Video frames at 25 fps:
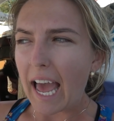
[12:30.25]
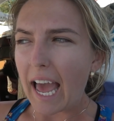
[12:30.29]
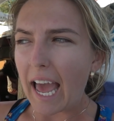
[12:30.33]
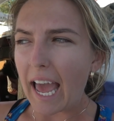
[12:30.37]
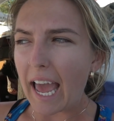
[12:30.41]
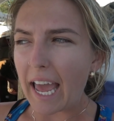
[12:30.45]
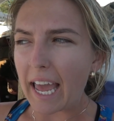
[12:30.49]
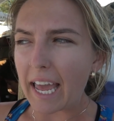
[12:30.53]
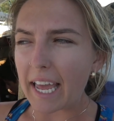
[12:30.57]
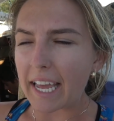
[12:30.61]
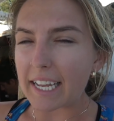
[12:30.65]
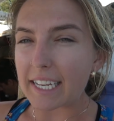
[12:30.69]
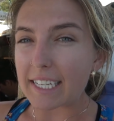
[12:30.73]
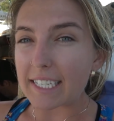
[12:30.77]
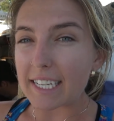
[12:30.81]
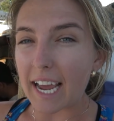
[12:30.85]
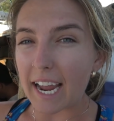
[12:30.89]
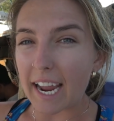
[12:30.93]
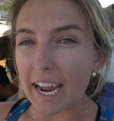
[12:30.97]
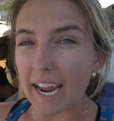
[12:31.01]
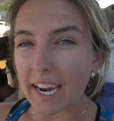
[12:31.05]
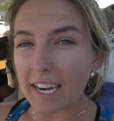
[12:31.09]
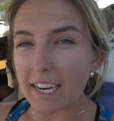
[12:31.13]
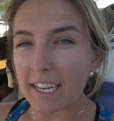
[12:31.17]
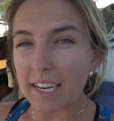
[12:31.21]
And
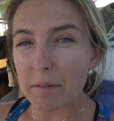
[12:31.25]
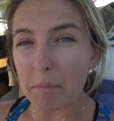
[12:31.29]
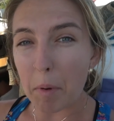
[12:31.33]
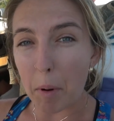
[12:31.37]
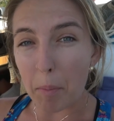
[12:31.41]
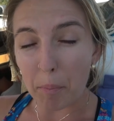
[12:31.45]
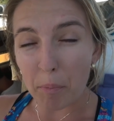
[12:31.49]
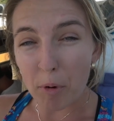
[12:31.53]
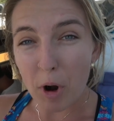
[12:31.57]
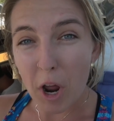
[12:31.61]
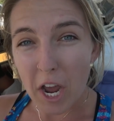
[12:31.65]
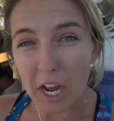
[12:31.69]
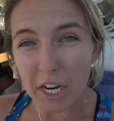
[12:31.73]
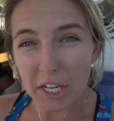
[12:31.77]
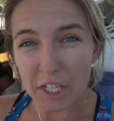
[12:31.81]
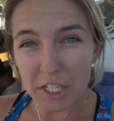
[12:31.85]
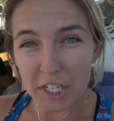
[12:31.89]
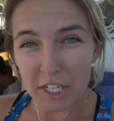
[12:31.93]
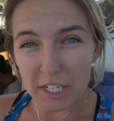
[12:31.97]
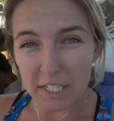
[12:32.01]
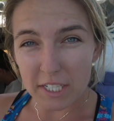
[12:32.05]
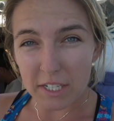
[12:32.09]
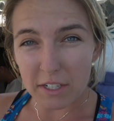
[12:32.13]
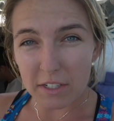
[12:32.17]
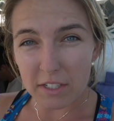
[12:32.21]
I handed him a brush
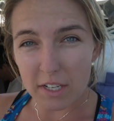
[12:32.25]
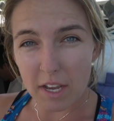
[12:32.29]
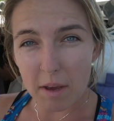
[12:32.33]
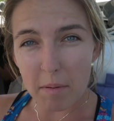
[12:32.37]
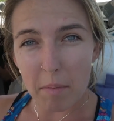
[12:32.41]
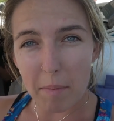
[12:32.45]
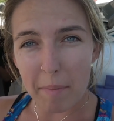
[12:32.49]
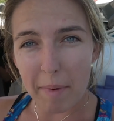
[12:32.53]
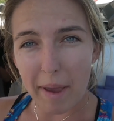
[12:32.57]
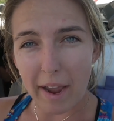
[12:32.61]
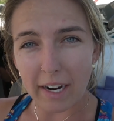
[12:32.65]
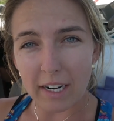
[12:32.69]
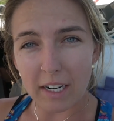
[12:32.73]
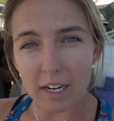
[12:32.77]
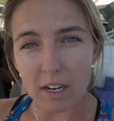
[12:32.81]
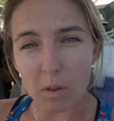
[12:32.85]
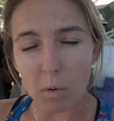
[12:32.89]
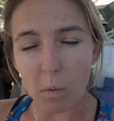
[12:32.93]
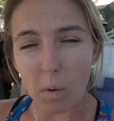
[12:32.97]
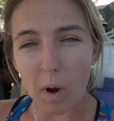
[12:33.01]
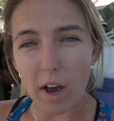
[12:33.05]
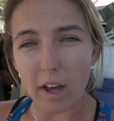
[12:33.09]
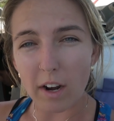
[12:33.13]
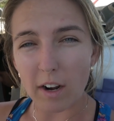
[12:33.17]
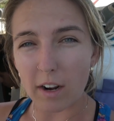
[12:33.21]
as he was coming back into the
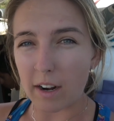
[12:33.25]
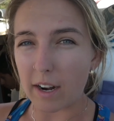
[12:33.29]
water,